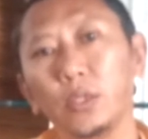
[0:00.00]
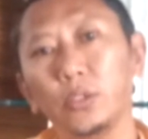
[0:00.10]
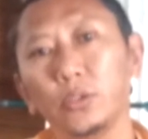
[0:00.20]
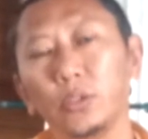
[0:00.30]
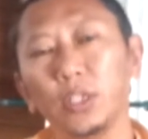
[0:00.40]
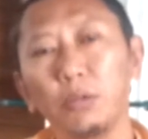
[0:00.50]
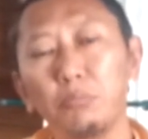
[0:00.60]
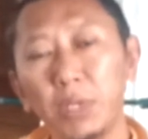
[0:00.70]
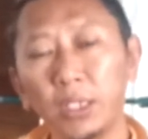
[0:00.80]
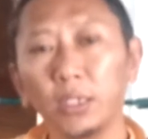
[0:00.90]
sort of
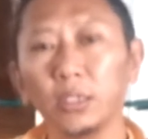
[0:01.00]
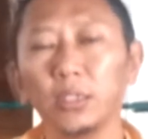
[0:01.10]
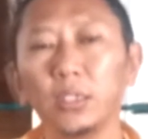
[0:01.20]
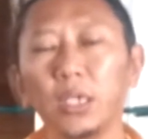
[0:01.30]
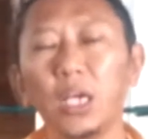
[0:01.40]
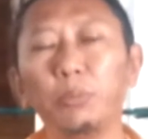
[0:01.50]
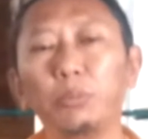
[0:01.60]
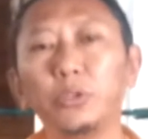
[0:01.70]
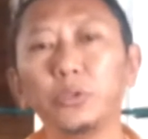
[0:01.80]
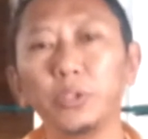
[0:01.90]
mingle, able
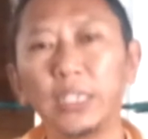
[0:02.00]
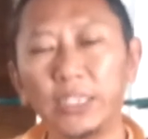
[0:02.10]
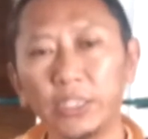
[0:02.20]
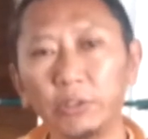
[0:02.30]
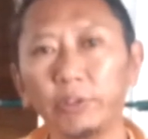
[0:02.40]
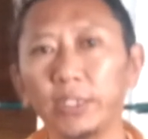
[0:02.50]
to integrate.